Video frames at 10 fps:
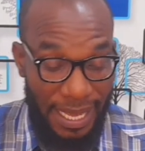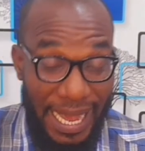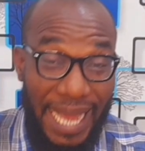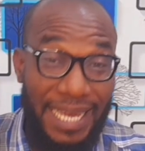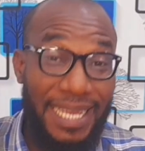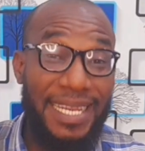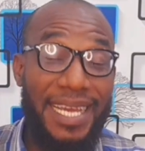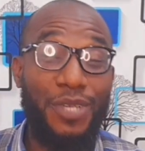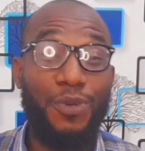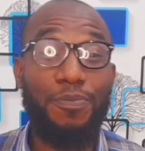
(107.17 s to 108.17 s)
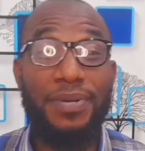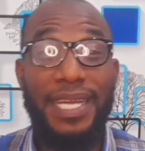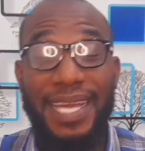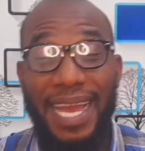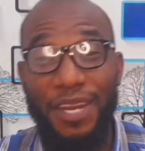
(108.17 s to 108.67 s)
Any day you
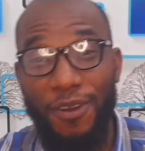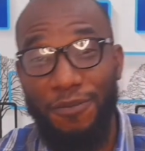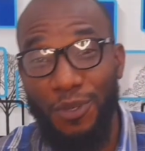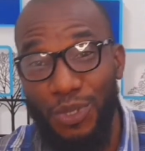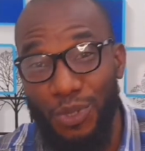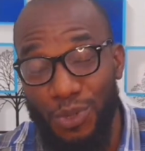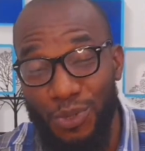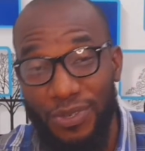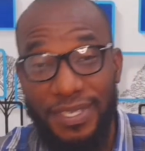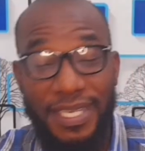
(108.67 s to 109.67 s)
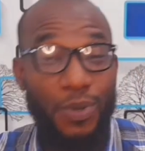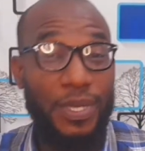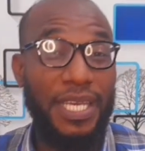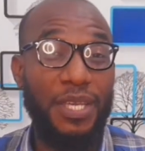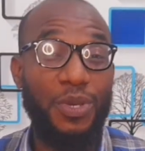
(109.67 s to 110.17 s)
break any of those rules, they
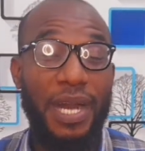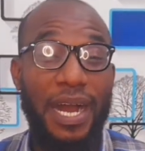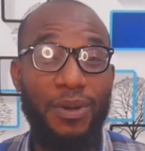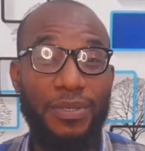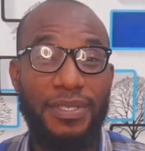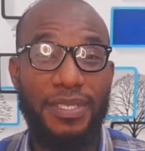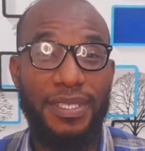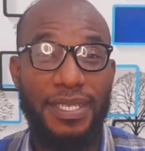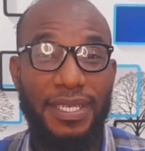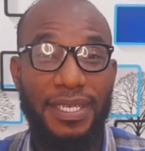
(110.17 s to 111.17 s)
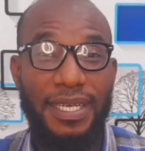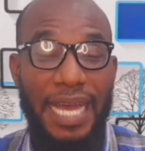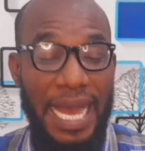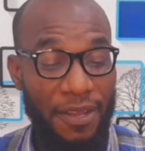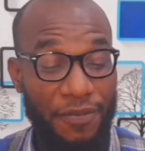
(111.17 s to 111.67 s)
will kick you out.
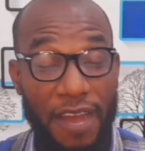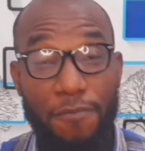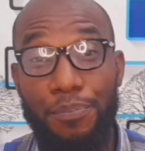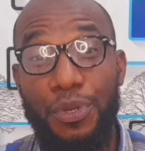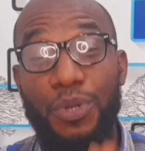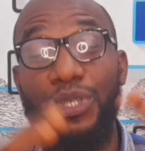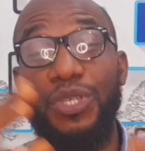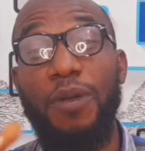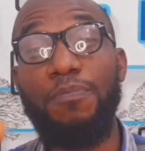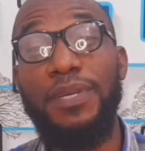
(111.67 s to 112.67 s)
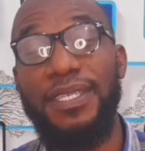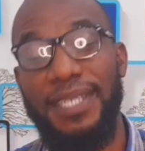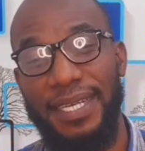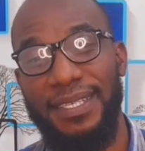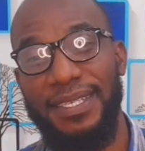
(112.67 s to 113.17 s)
And if you have built your
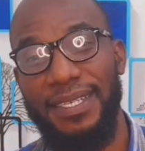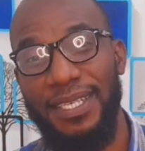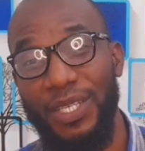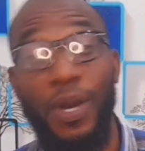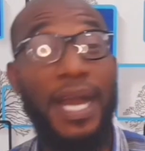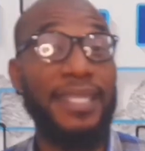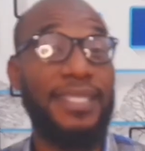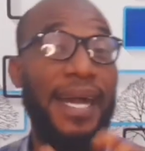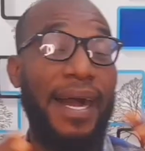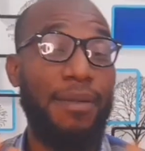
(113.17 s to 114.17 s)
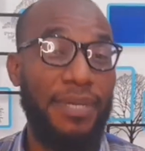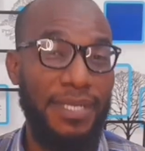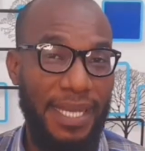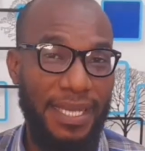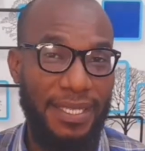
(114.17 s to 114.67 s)
business, your entire
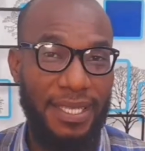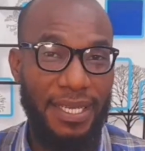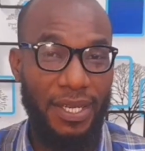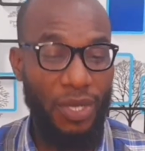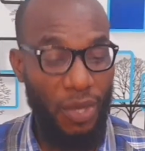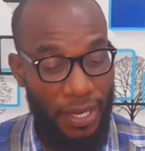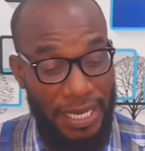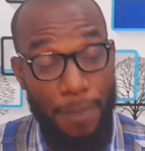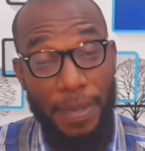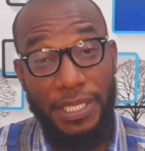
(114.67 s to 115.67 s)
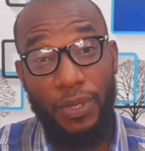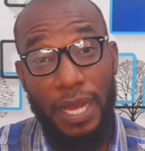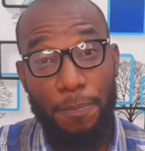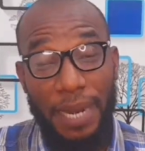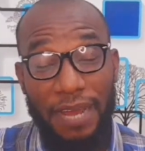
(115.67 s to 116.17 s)
business on that
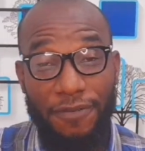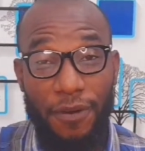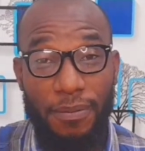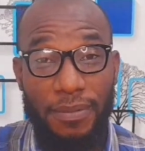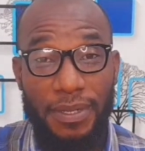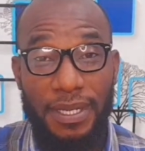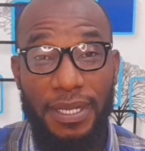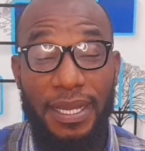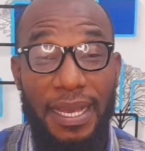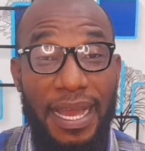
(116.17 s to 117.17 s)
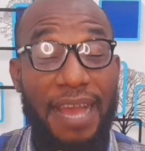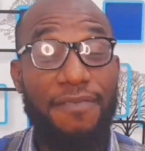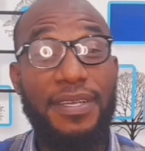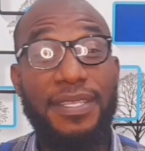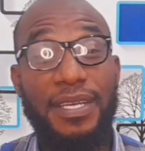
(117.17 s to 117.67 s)
particular platform,
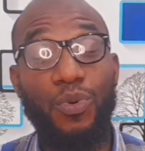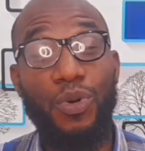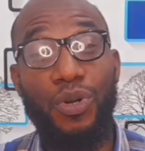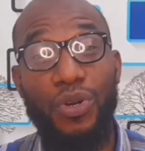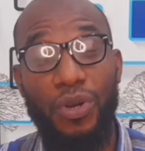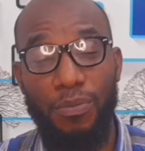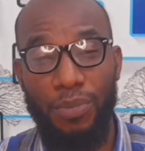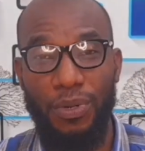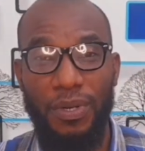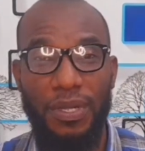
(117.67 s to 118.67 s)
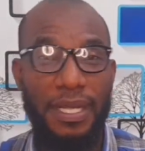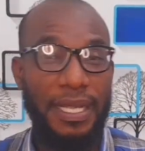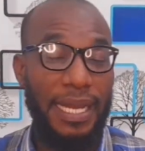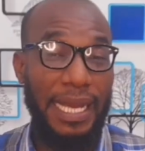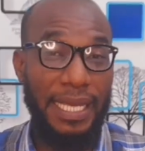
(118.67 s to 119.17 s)
everything will
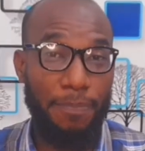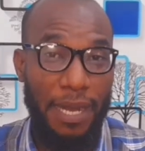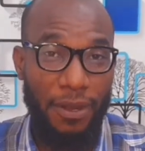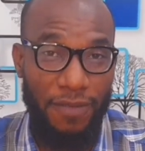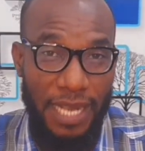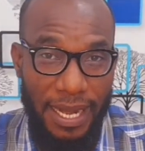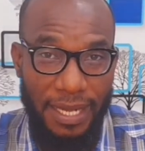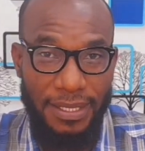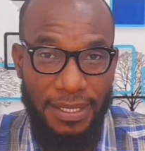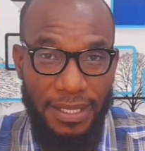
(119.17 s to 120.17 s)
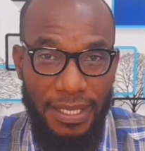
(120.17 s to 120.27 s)
crumble like a pack of cards.